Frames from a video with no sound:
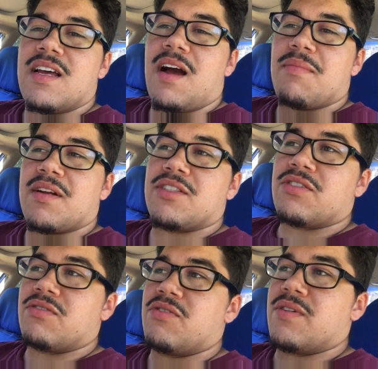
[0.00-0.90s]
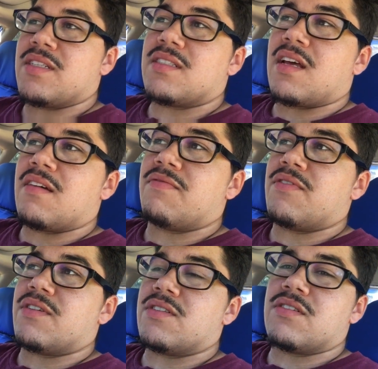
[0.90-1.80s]
I'm about to show you inside
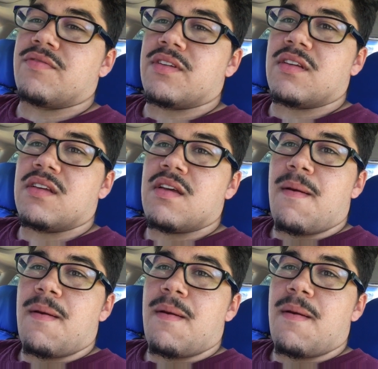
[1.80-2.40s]
footage of it,